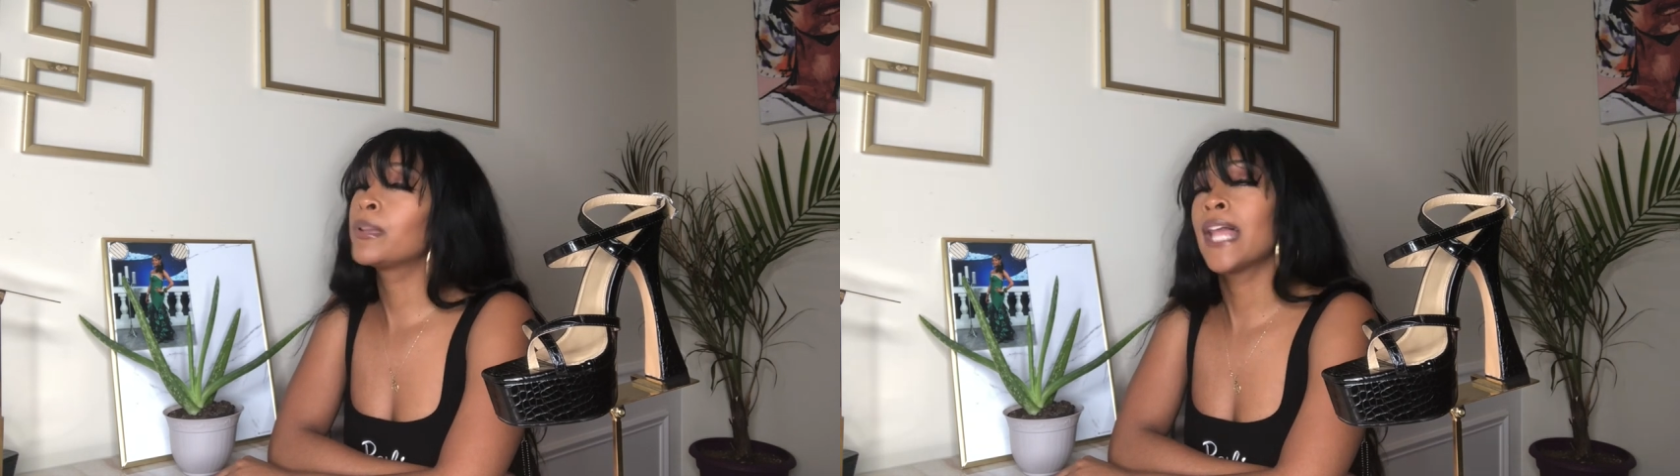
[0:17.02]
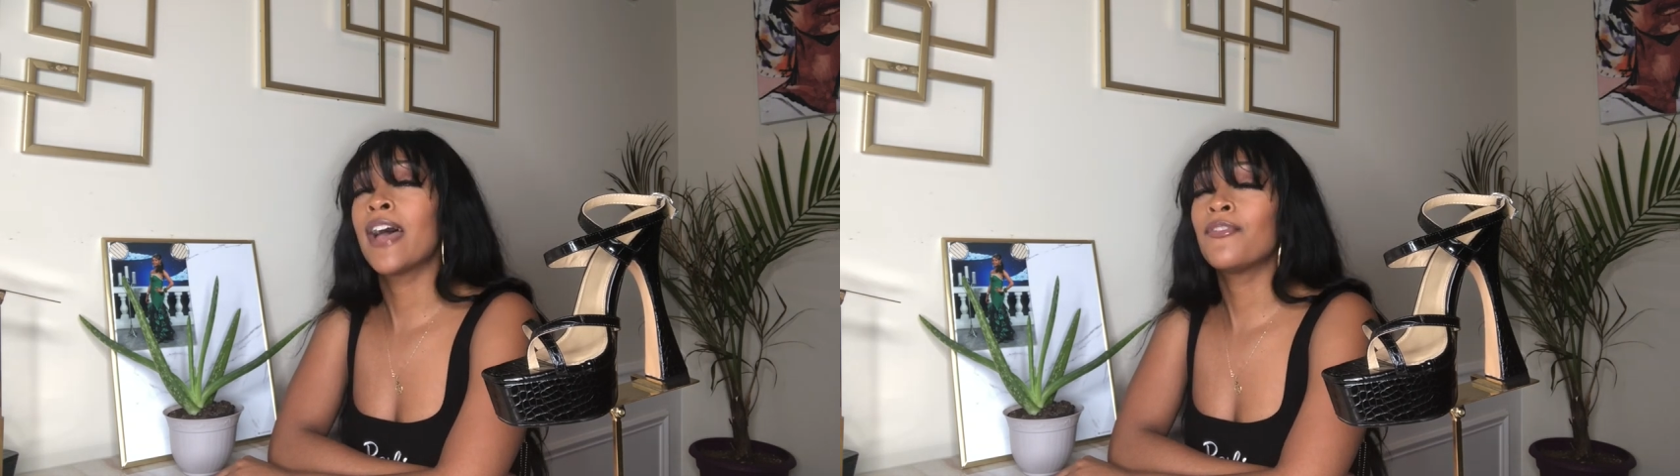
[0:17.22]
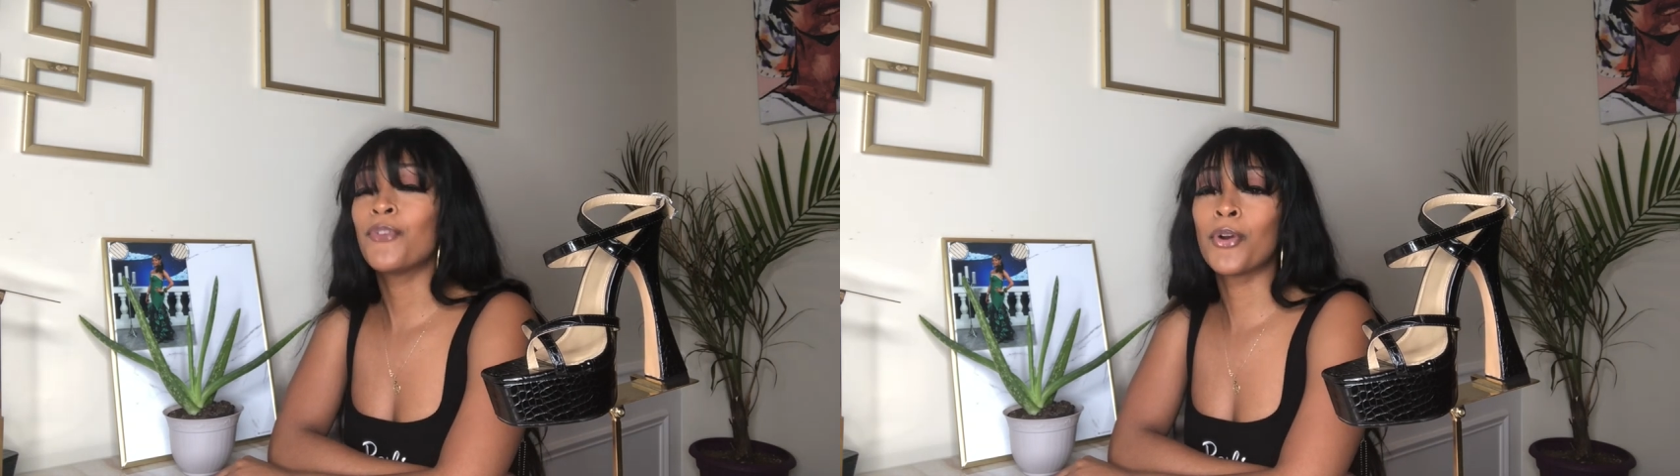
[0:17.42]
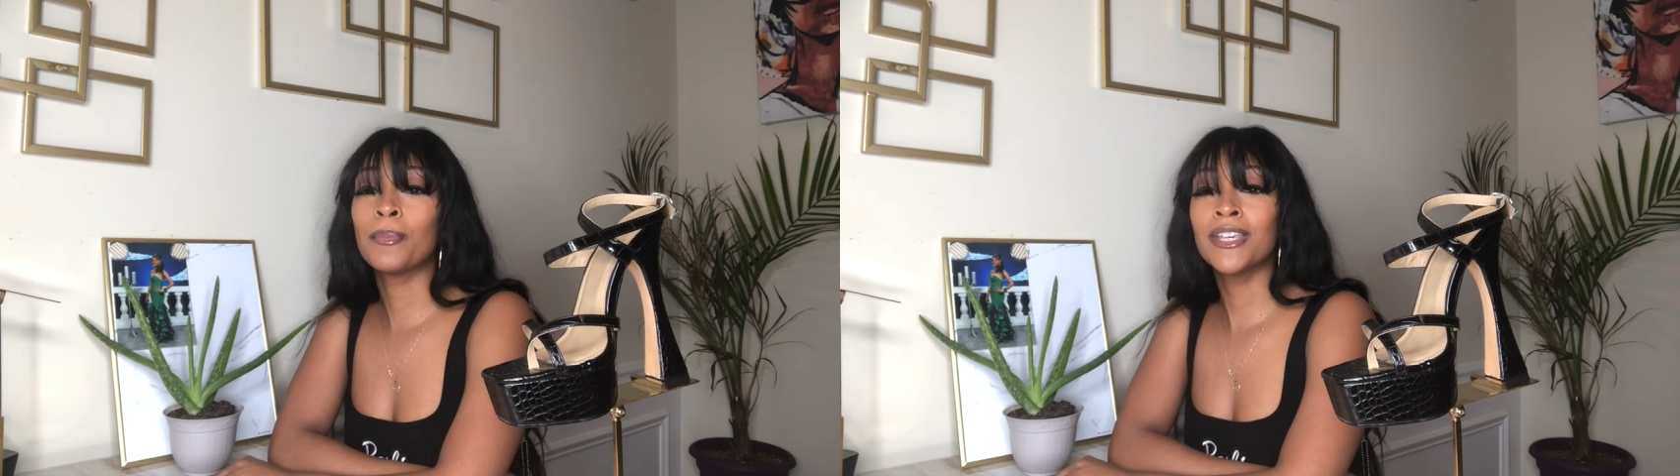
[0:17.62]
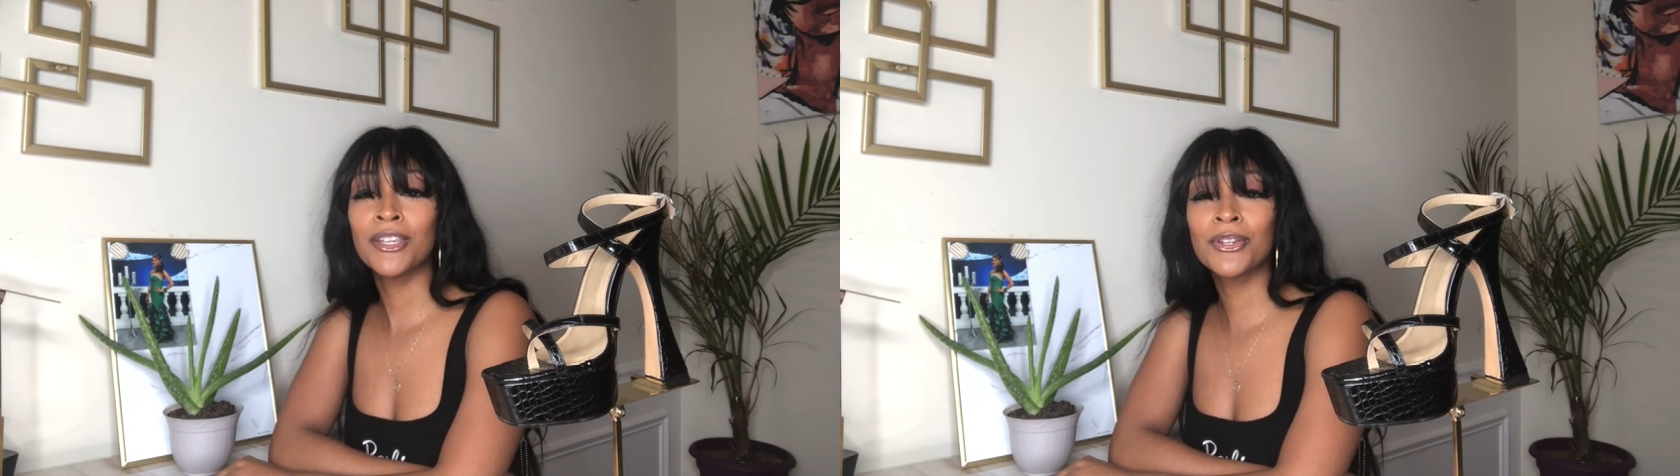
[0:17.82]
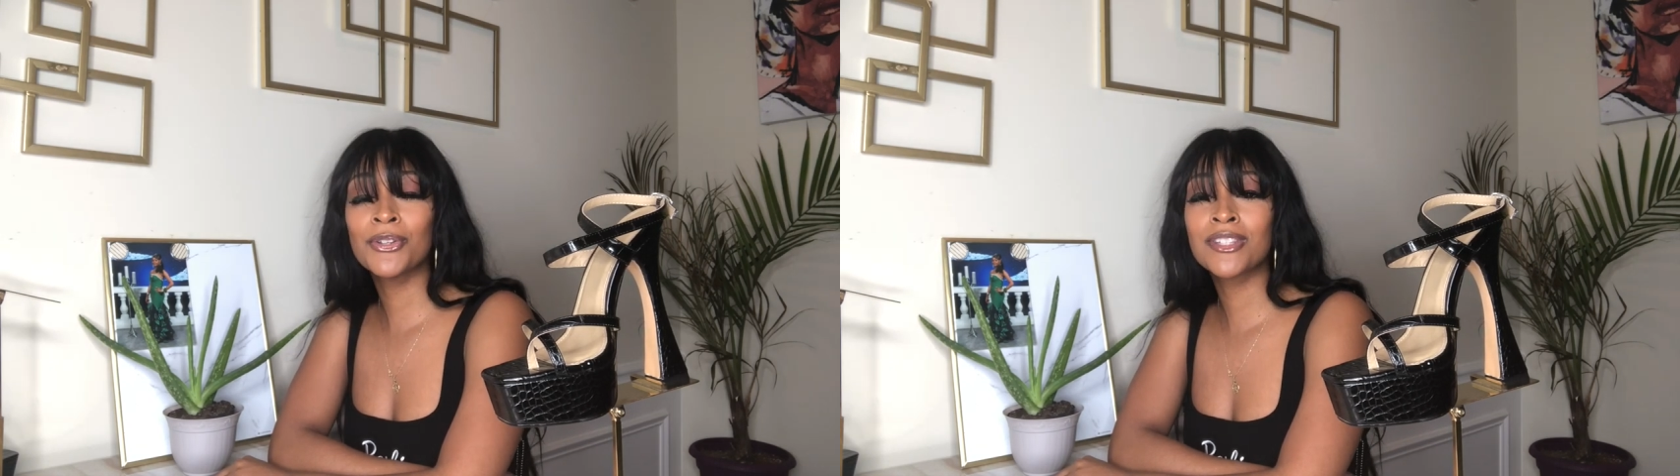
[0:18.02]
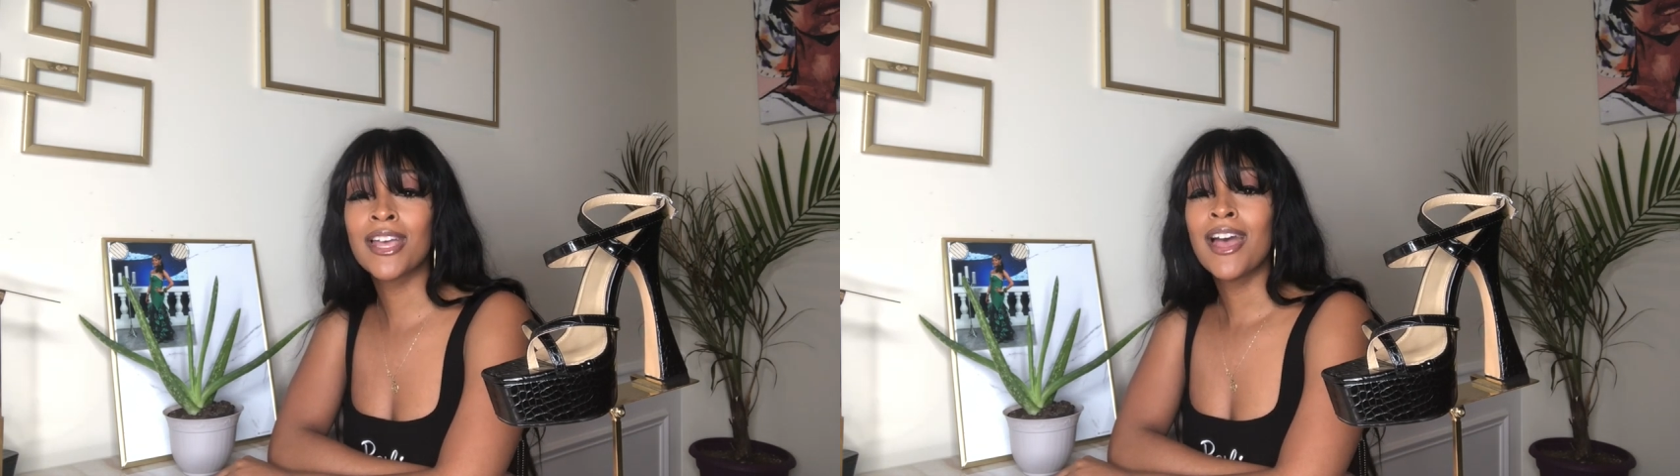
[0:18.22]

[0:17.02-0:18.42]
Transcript: platform heels.